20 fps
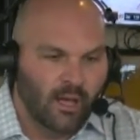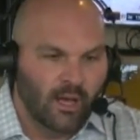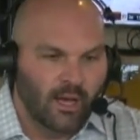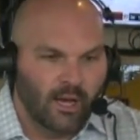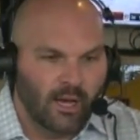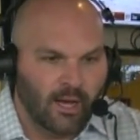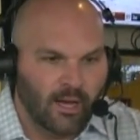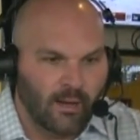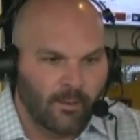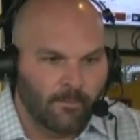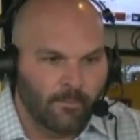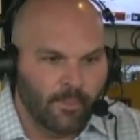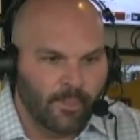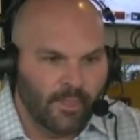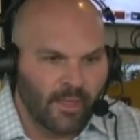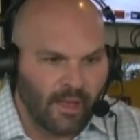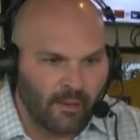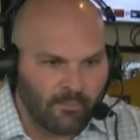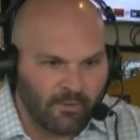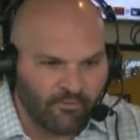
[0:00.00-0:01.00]
I'm
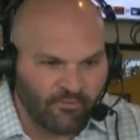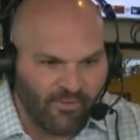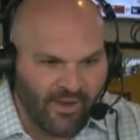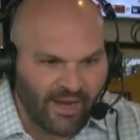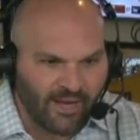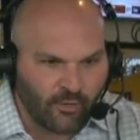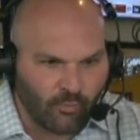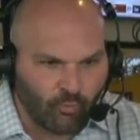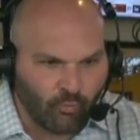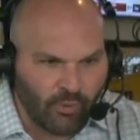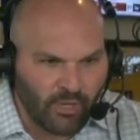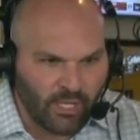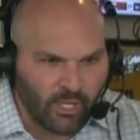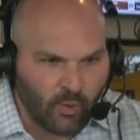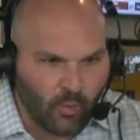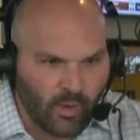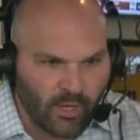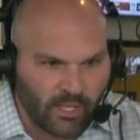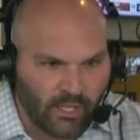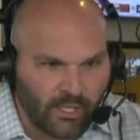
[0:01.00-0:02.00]
going to find it really
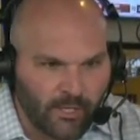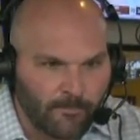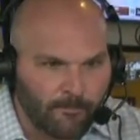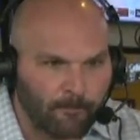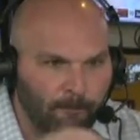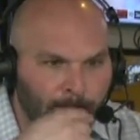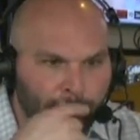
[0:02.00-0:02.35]
quickly.